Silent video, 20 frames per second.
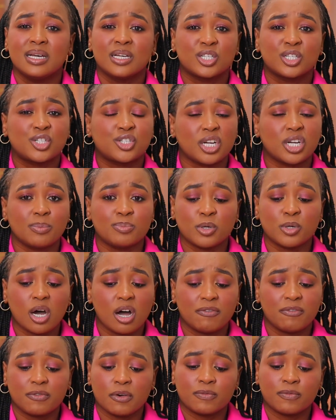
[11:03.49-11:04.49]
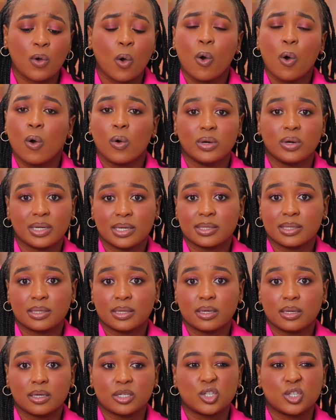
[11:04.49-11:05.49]
stripped off of all
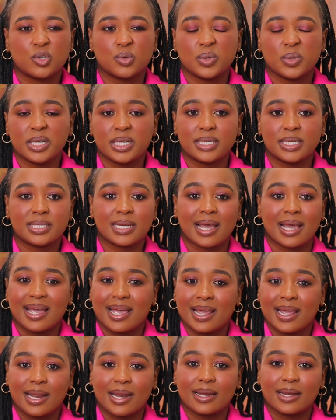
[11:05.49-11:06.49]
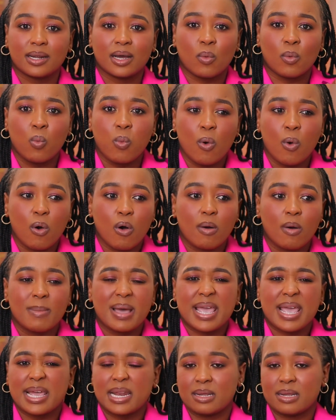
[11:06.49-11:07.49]
the sweet and warm
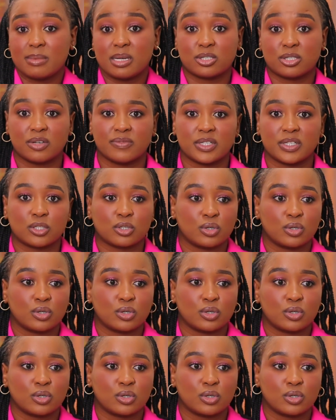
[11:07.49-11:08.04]
elements of it.